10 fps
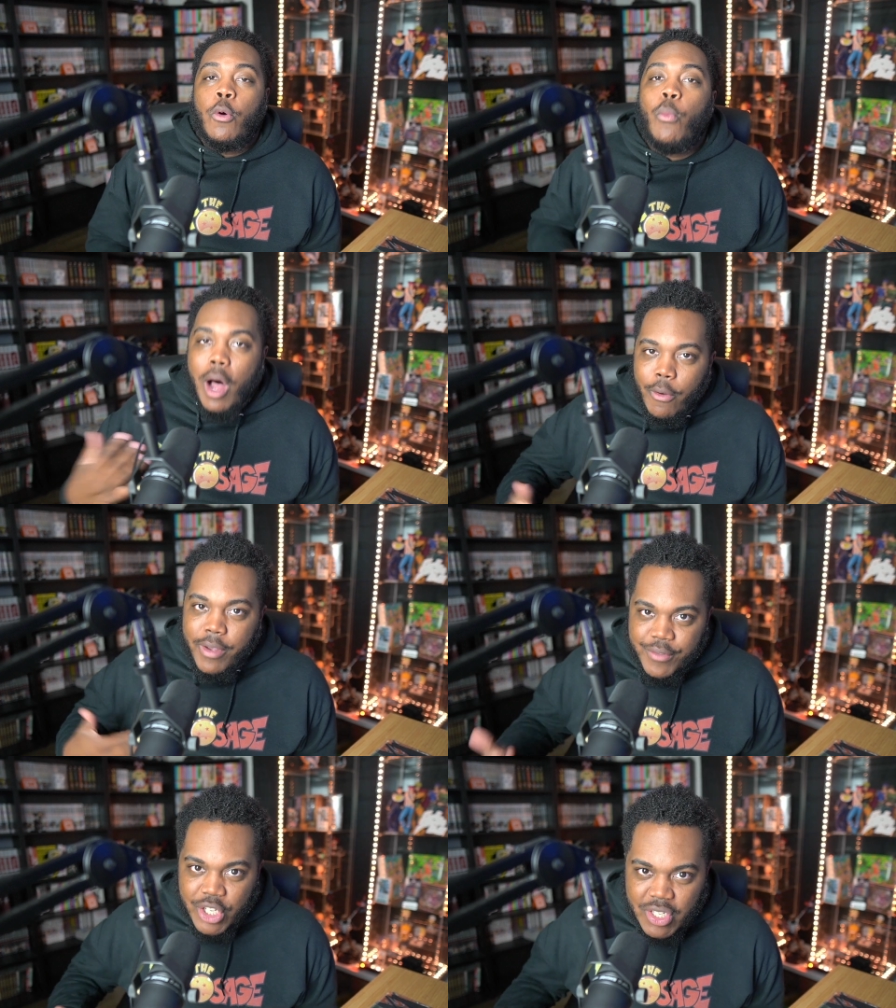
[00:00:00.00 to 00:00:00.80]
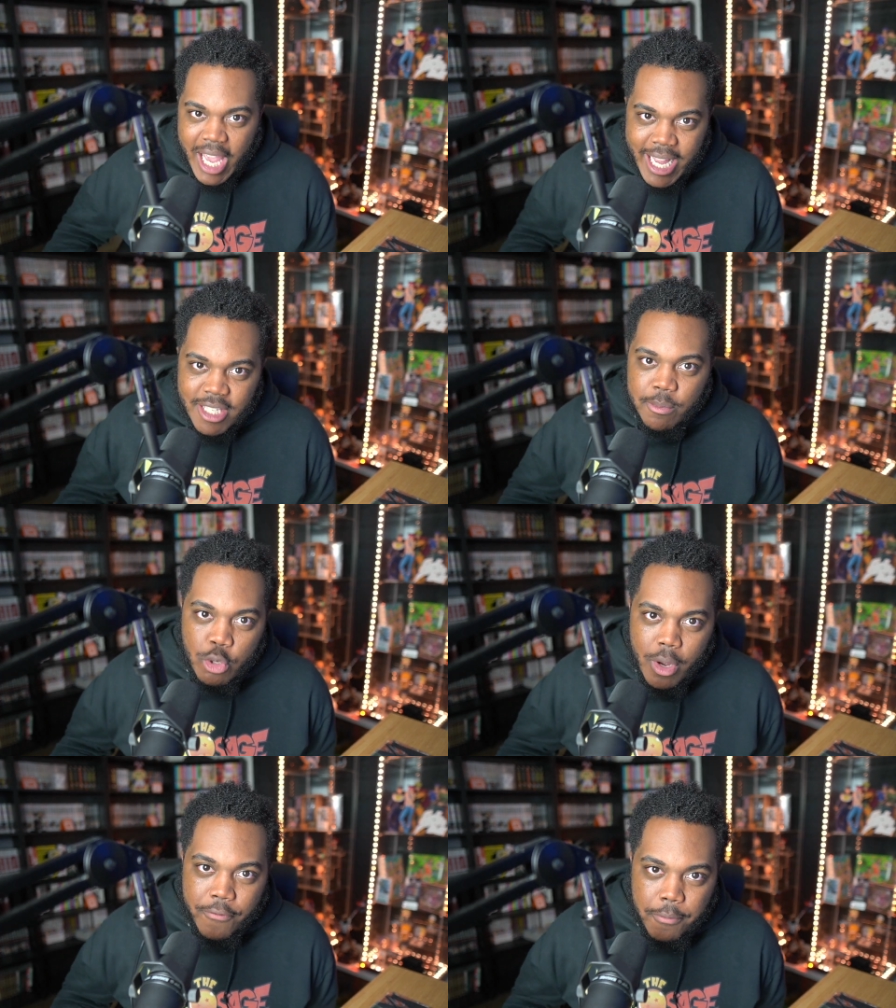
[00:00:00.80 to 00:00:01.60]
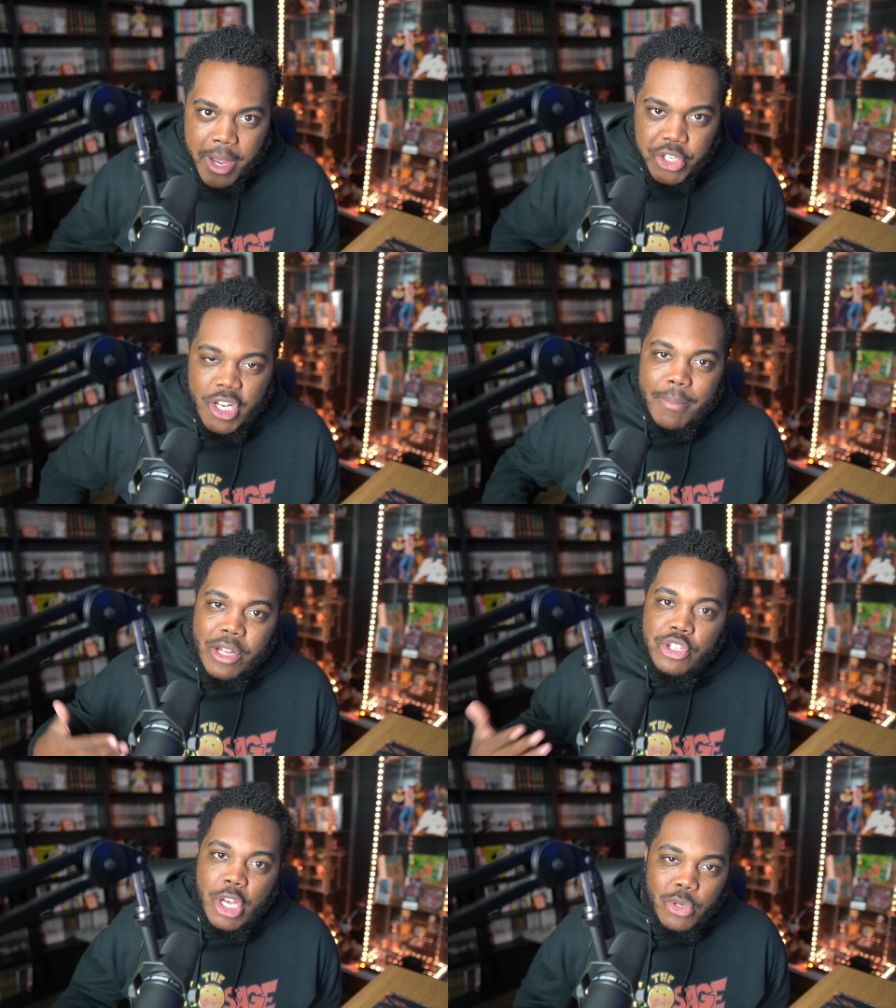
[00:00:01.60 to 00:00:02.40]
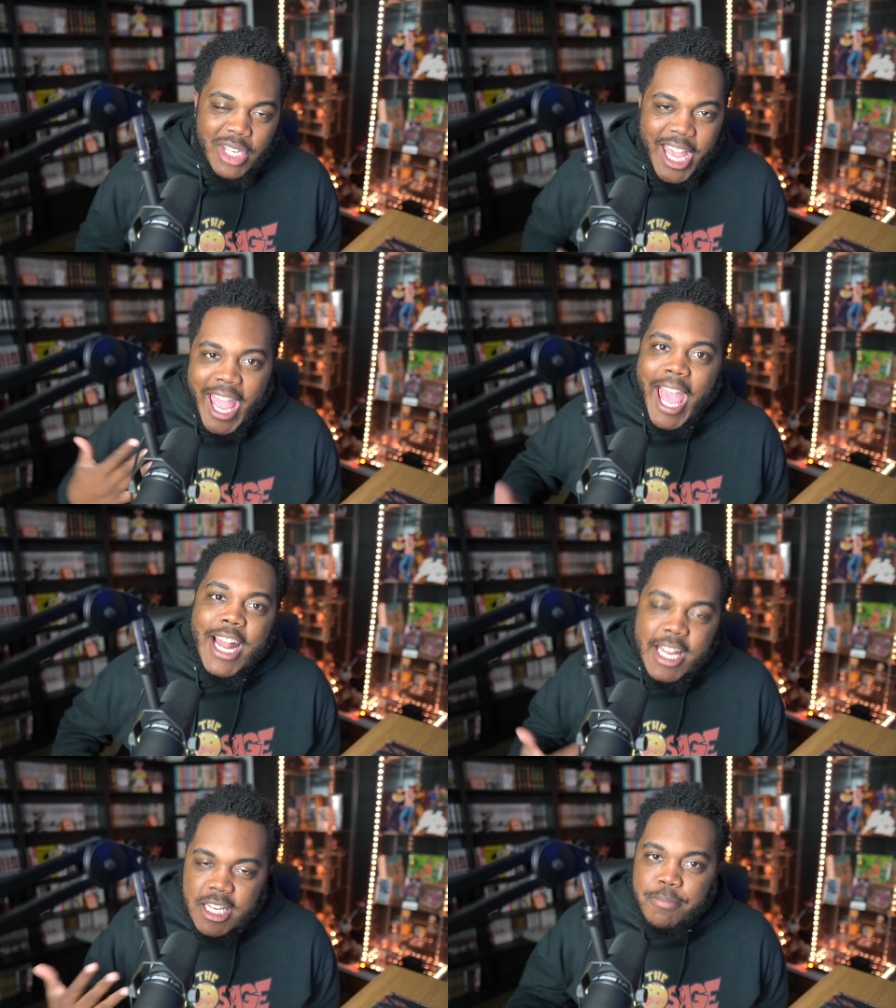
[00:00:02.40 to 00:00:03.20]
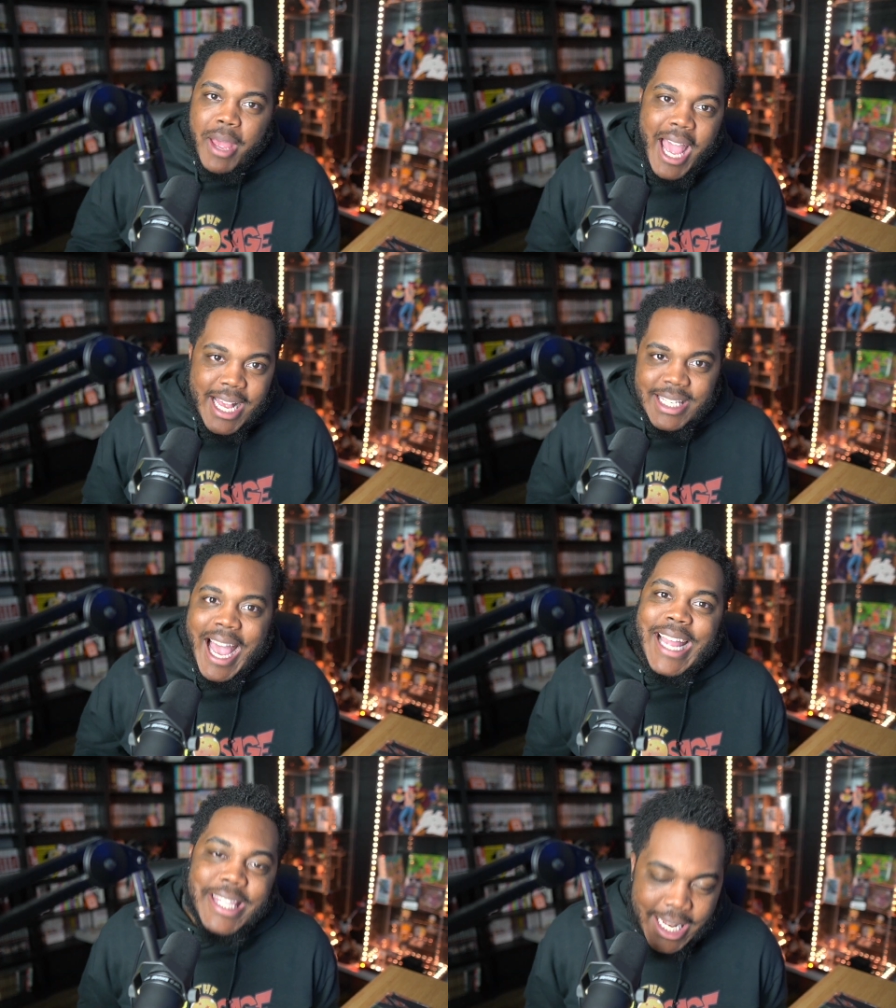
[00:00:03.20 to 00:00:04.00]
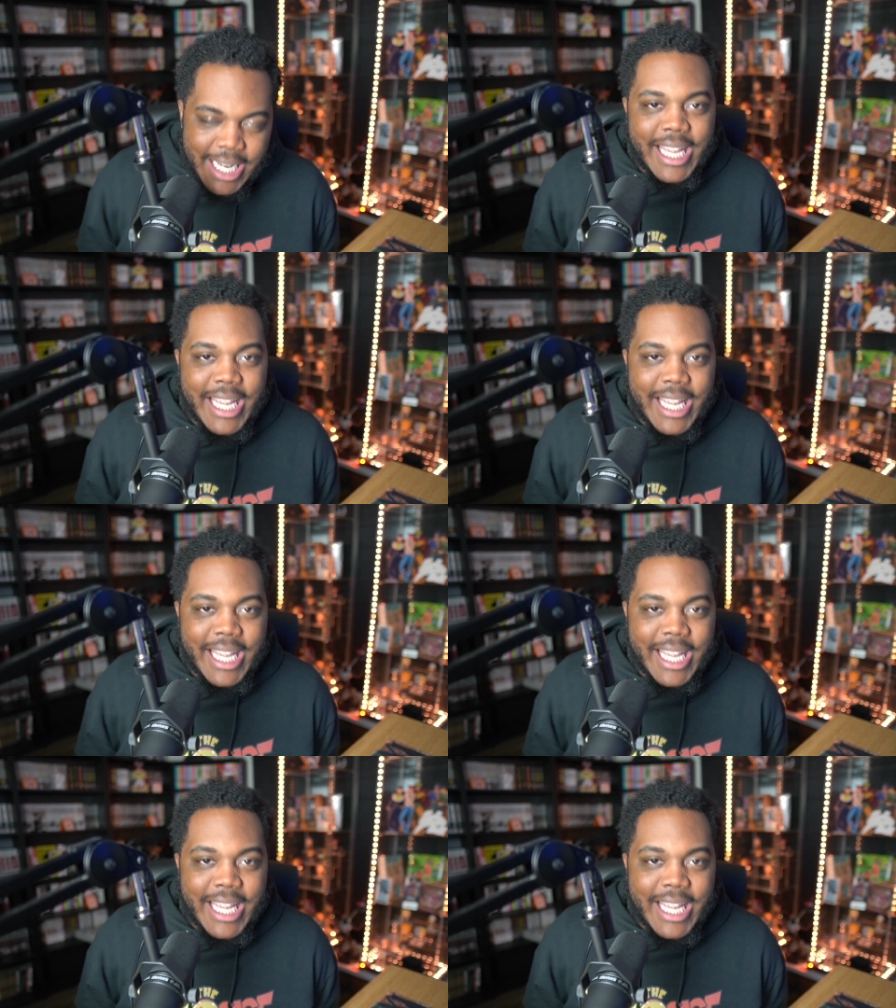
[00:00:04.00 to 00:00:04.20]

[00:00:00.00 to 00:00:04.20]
while we've just gained some new information about Josuke and his past identity